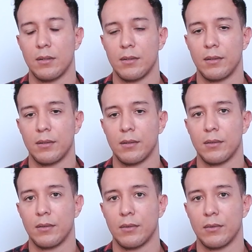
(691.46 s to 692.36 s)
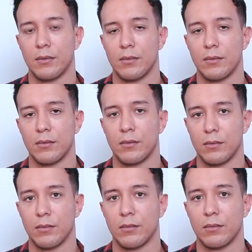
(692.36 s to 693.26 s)

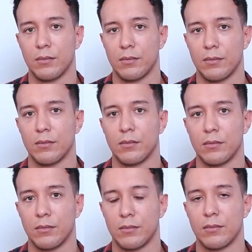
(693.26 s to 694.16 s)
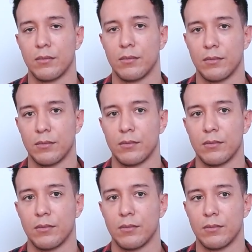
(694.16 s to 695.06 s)

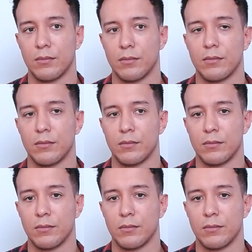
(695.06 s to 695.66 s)
This person isn't speaking.